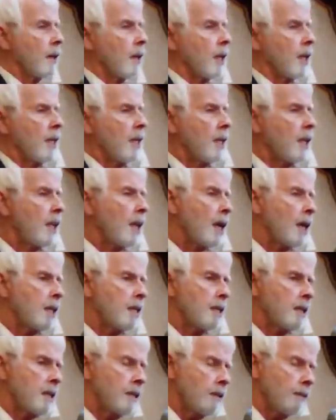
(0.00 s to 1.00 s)
He
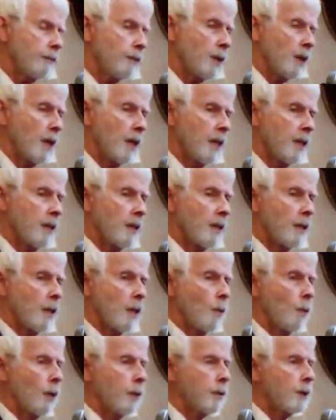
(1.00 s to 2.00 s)
identified
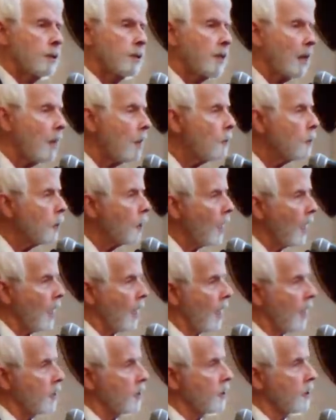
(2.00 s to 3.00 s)
with a
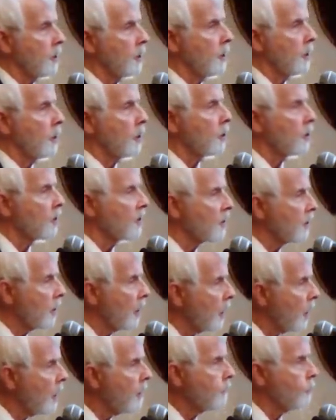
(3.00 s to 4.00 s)
downcast
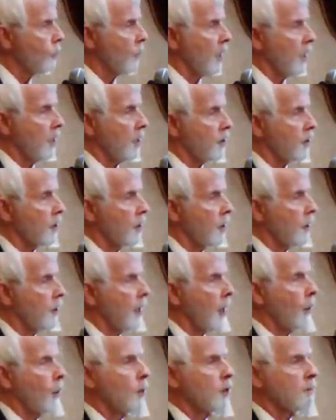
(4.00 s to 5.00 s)
slave race
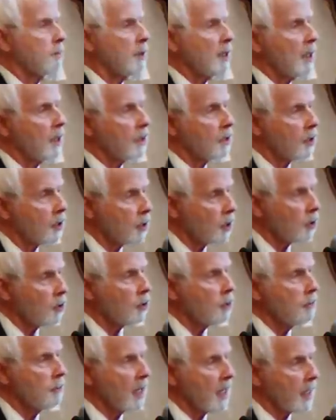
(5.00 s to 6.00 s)
that was being
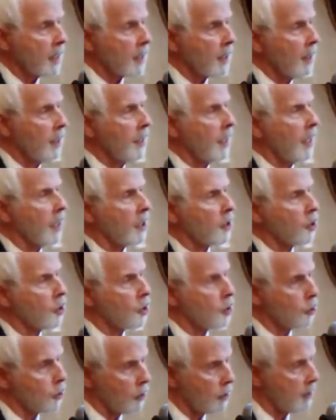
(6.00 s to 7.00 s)
systematically
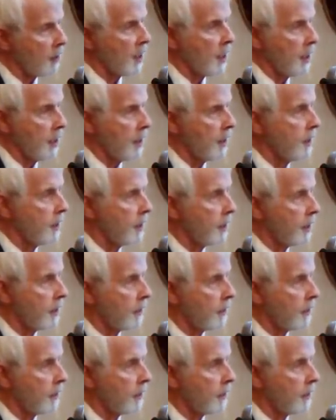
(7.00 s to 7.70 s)
exterminated.